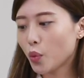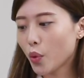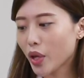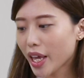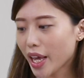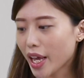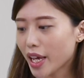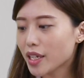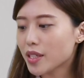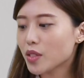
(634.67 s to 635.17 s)

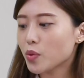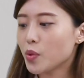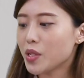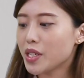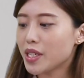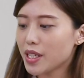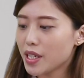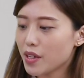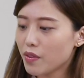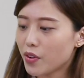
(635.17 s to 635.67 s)
TwinX
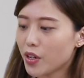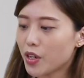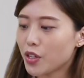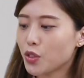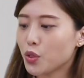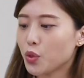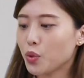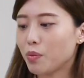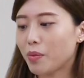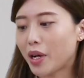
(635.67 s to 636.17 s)

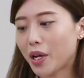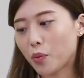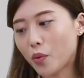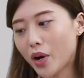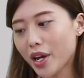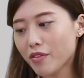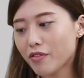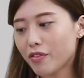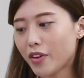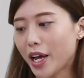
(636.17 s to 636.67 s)
receiver to my
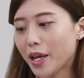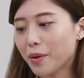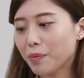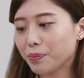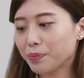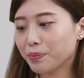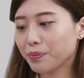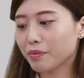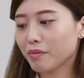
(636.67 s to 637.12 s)
Wi-Fi?